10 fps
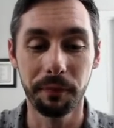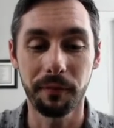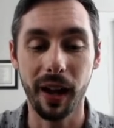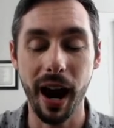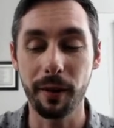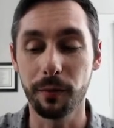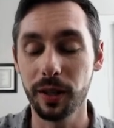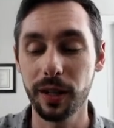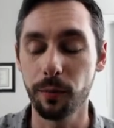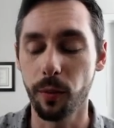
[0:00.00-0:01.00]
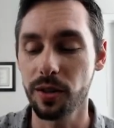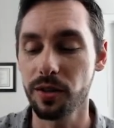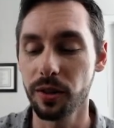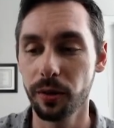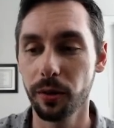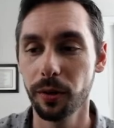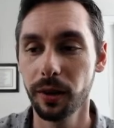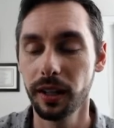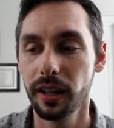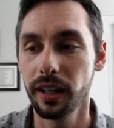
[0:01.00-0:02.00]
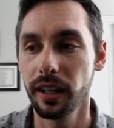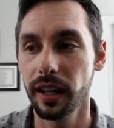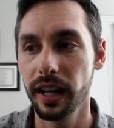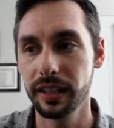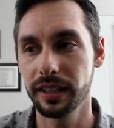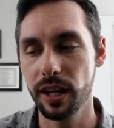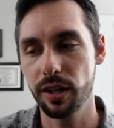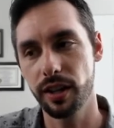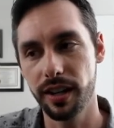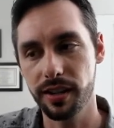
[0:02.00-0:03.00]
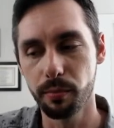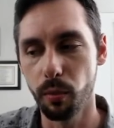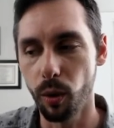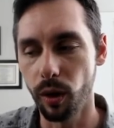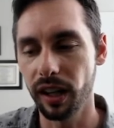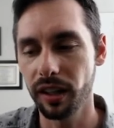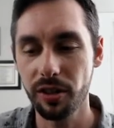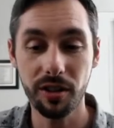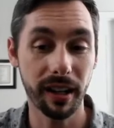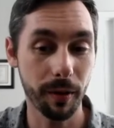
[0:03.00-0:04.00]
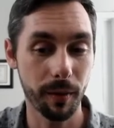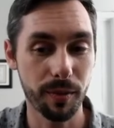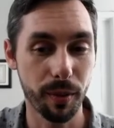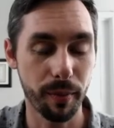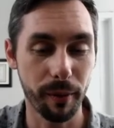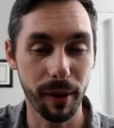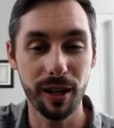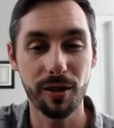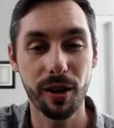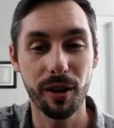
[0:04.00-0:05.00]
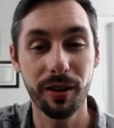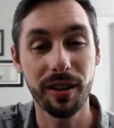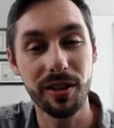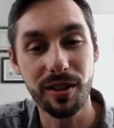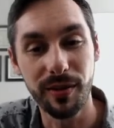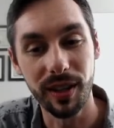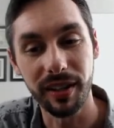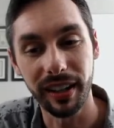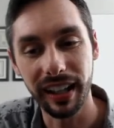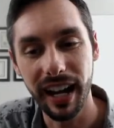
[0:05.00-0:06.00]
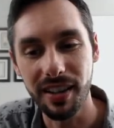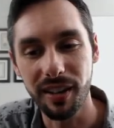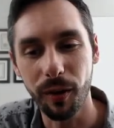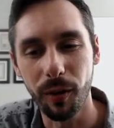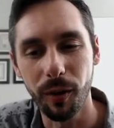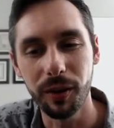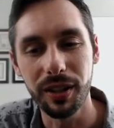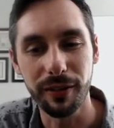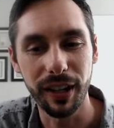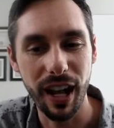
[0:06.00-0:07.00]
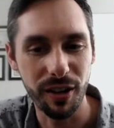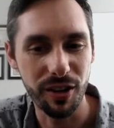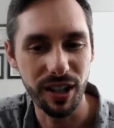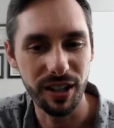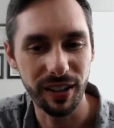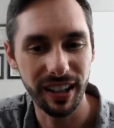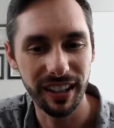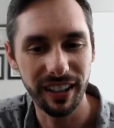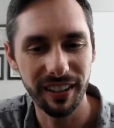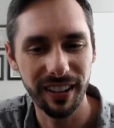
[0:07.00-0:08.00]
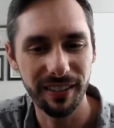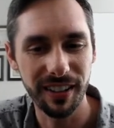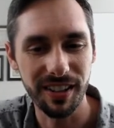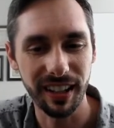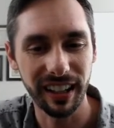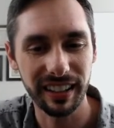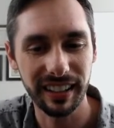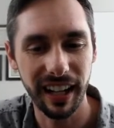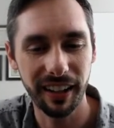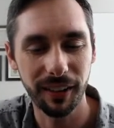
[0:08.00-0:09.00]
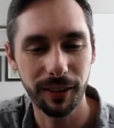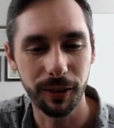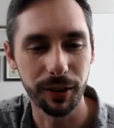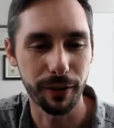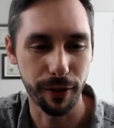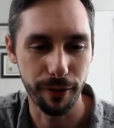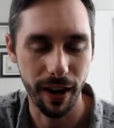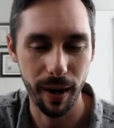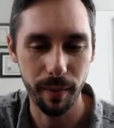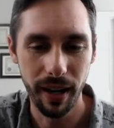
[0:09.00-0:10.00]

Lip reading: I really want to engage in this more, just like it was with my radio show. This just feels like it has a whole different energy to it, you know? It feels like it's got a whole different vibe.